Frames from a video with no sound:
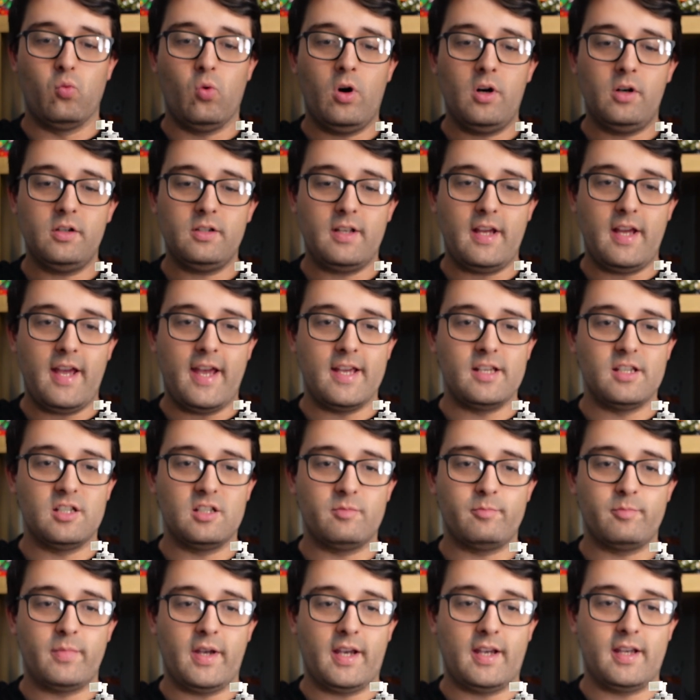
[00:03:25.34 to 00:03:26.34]
what a
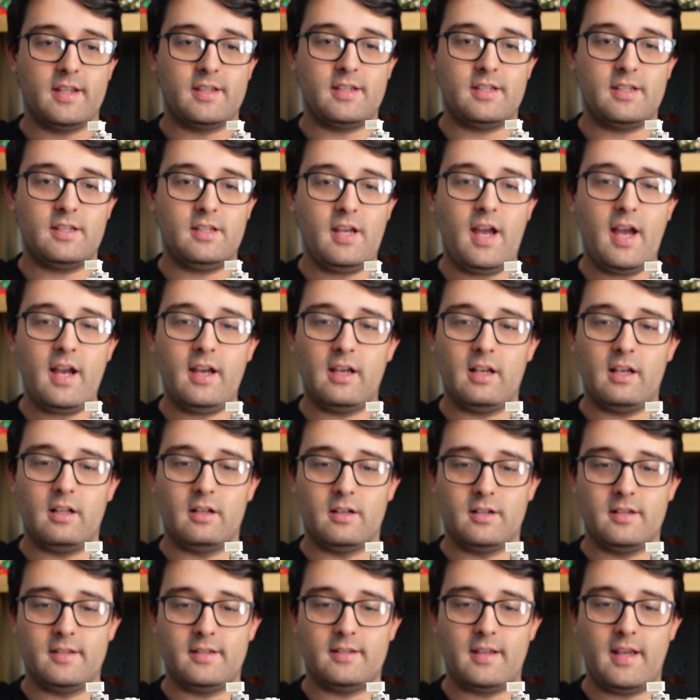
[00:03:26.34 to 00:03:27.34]

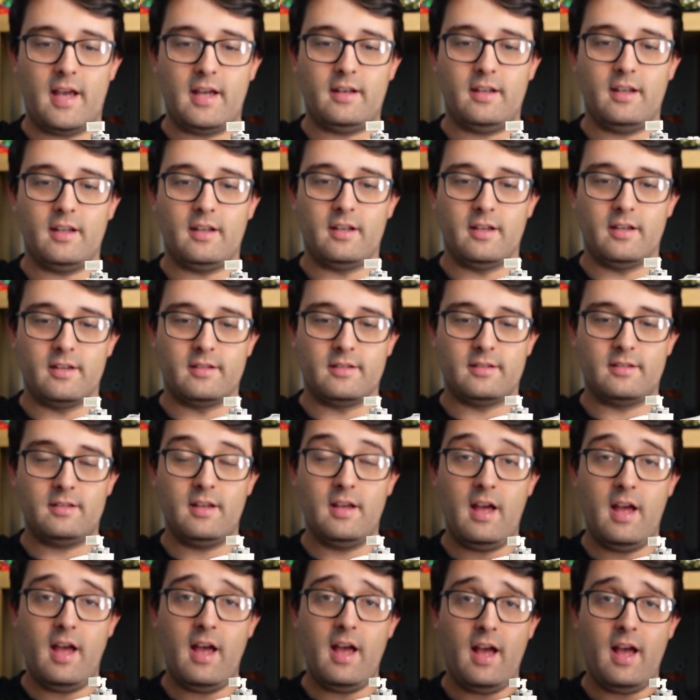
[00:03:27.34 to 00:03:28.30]
spectacular set it is.